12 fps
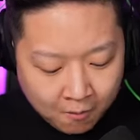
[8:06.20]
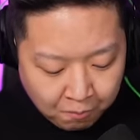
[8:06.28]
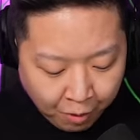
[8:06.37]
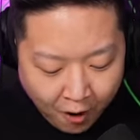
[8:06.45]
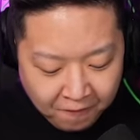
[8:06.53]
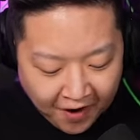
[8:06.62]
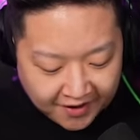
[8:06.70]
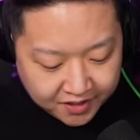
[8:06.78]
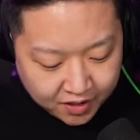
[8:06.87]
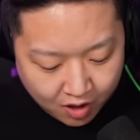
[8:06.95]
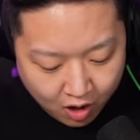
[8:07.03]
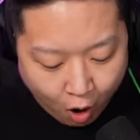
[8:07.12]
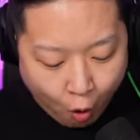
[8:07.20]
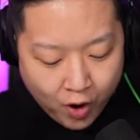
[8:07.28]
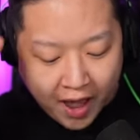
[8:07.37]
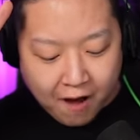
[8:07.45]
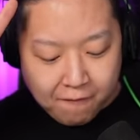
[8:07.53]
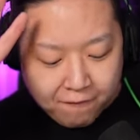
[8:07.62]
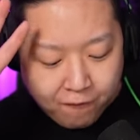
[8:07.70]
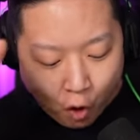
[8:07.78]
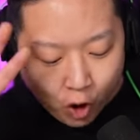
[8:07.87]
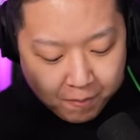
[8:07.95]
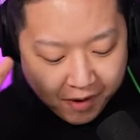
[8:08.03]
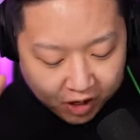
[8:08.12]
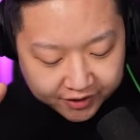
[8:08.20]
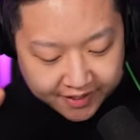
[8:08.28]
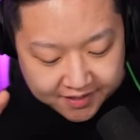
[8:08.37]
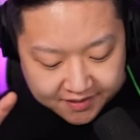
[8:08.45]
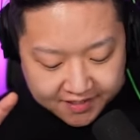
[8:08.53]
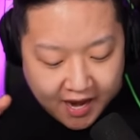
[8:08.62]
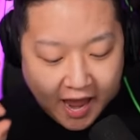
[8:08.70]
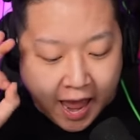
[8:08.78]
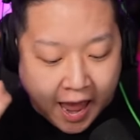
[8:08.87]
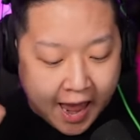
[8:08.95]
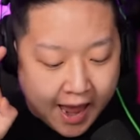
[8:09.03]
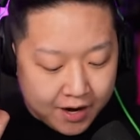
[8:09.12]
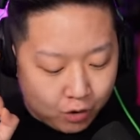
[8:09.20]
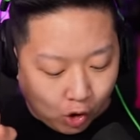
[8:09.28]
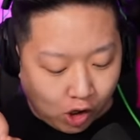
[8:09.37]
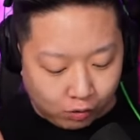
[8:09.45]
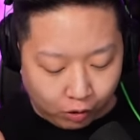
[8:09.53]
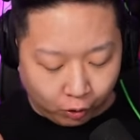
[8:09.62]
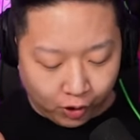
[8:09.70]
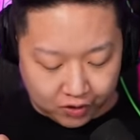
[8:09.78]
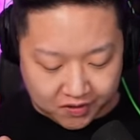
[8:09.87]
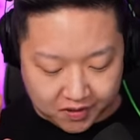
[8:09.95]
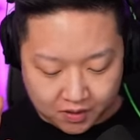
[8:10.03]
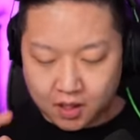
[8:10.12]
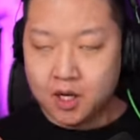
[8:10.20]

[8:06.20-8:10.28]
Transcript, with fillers: Perfect. We have four buildings and Royal Recruits.